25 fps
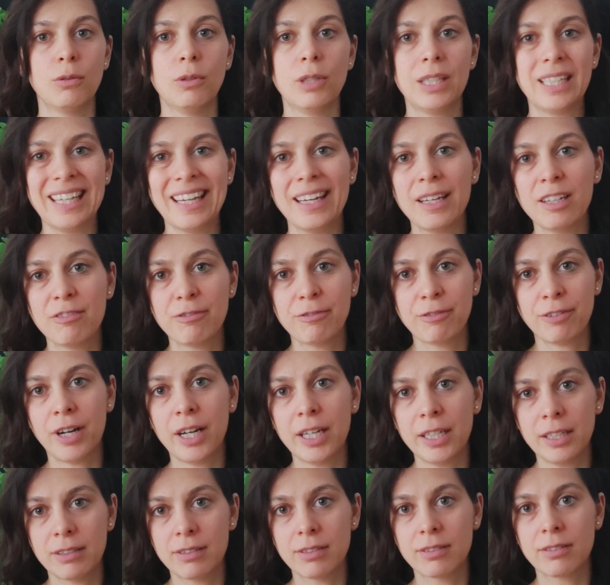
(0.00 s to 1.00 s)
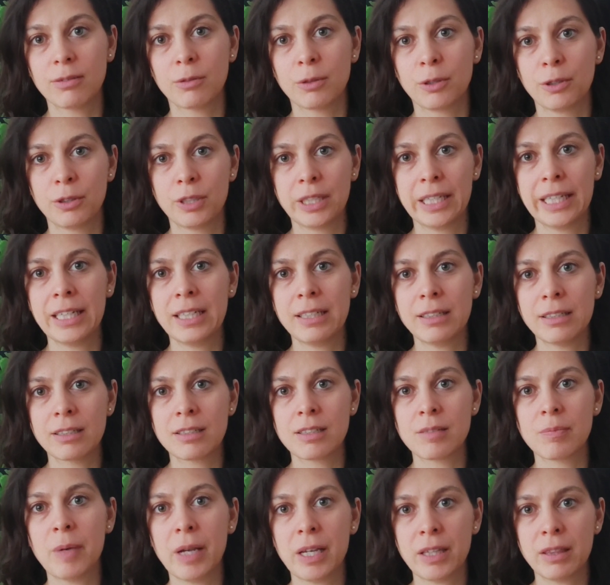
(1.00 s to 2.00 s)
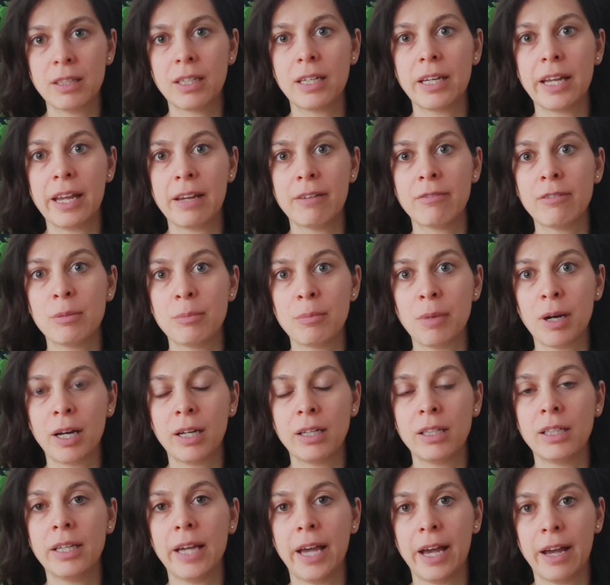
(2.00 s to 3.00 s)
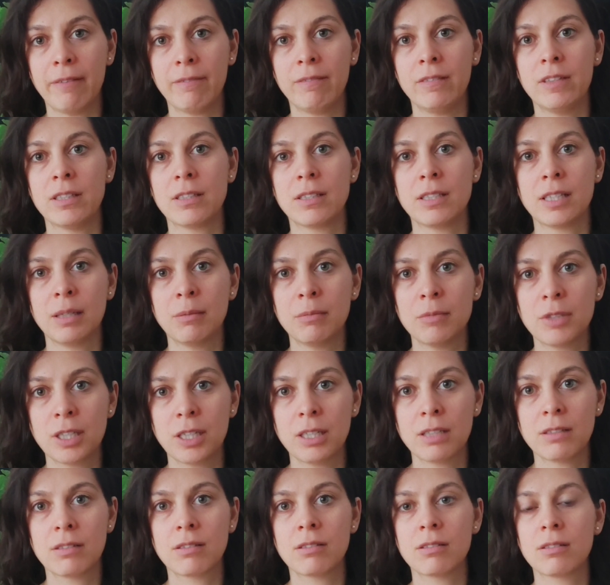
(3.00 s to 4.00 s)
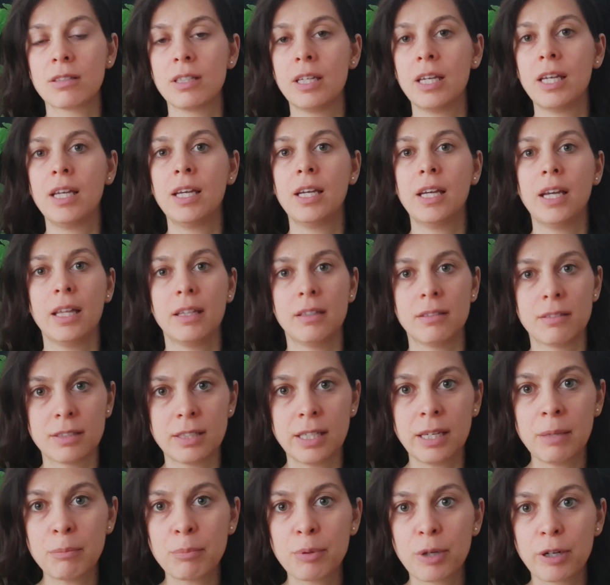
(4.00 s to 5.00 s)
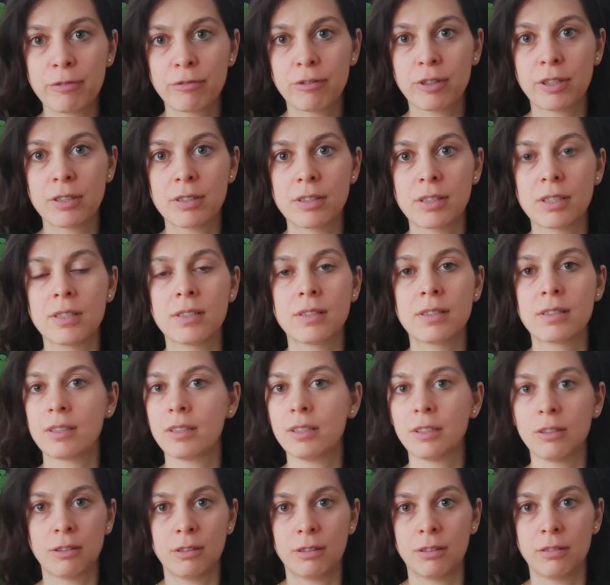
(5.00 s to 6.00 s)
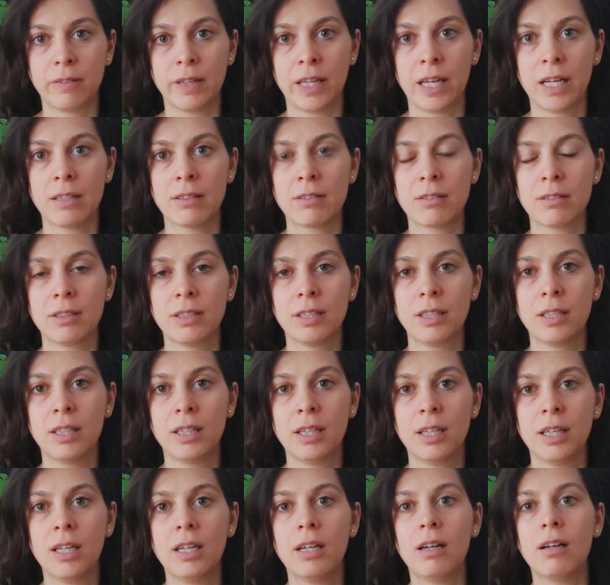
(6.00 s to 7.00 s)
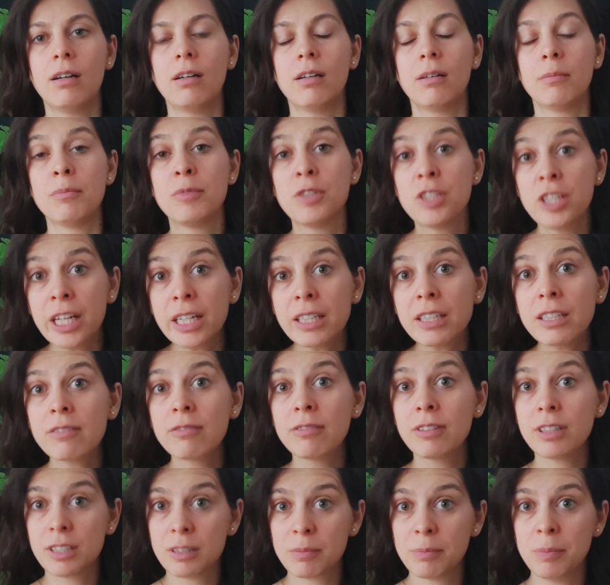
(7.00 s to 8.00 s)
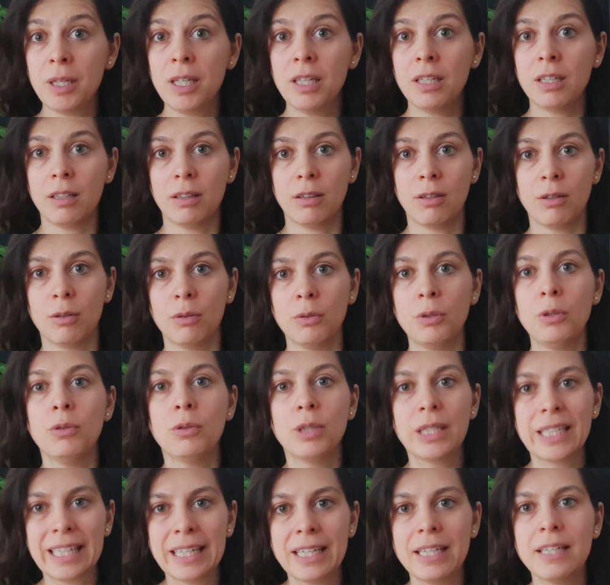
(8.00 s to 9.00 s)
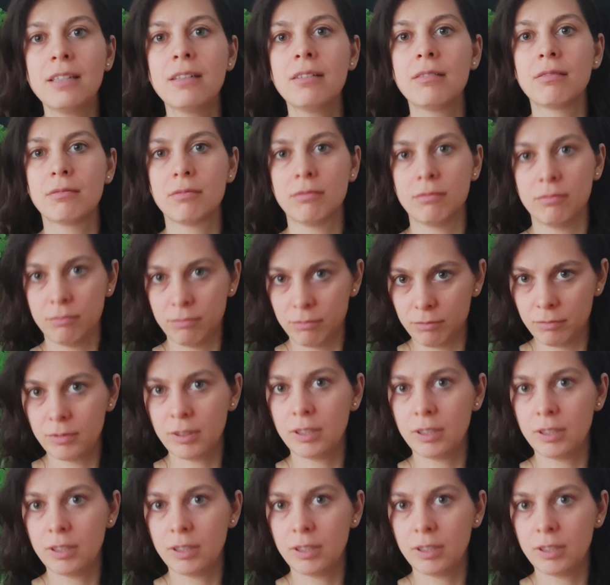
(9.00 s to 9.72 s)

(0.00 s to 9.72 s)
So you can't fight, or you can't expect that everybody have the same tastes and the same preferences and all of that. Objectively speaking, though, you can